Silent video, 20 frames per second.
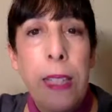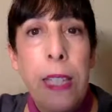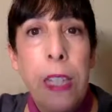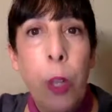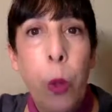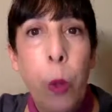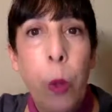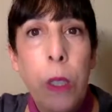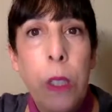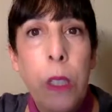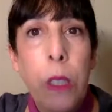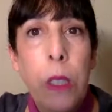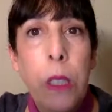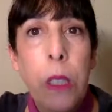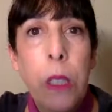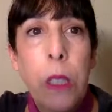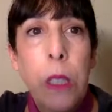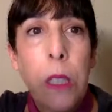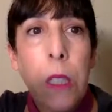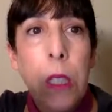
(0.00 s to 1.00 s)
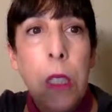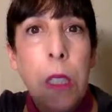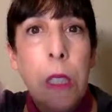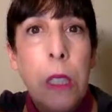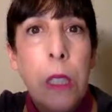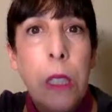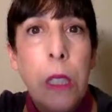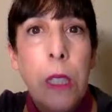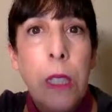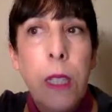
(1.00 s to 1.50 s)
little ones.
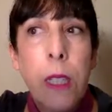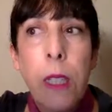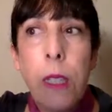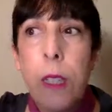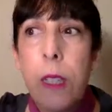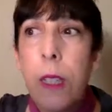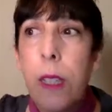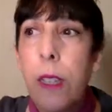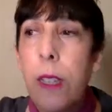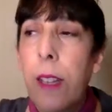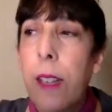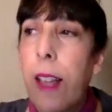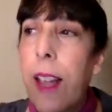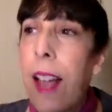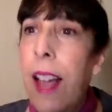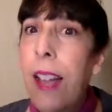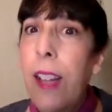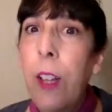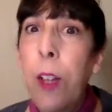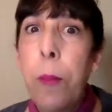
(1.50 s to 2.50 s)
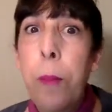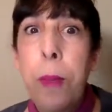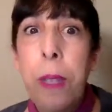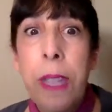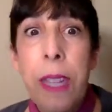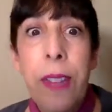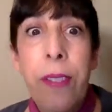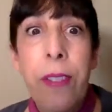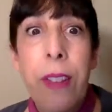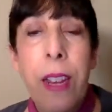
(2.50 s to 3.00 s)
I couldn't
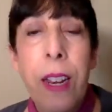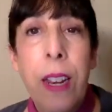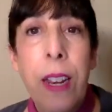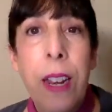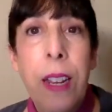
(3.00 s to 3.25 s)
believe it.